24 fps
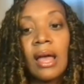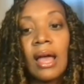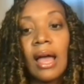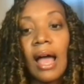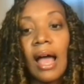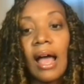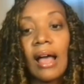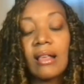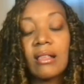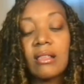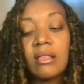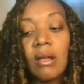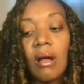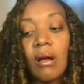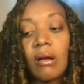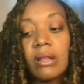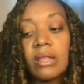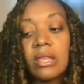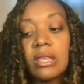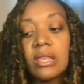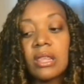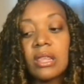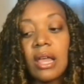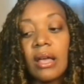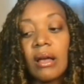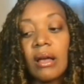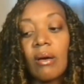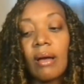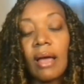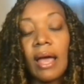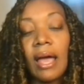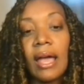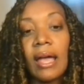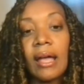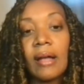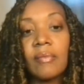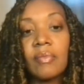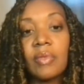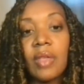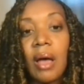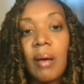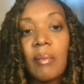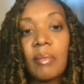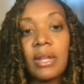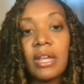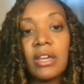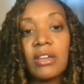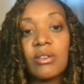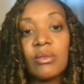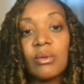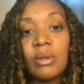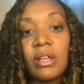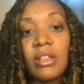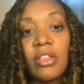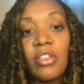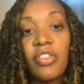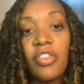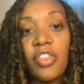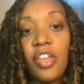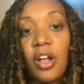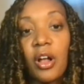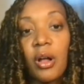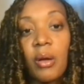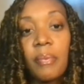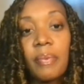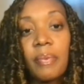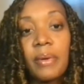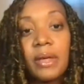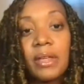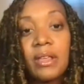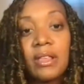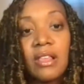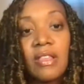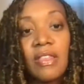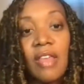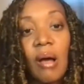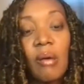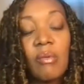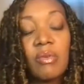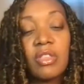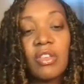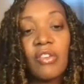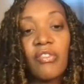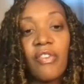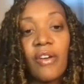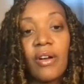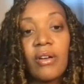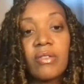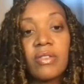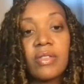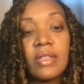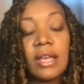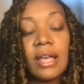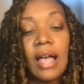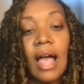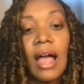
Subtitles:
I started to say, okay, Dominique, you need a therapist. And that was the first thing.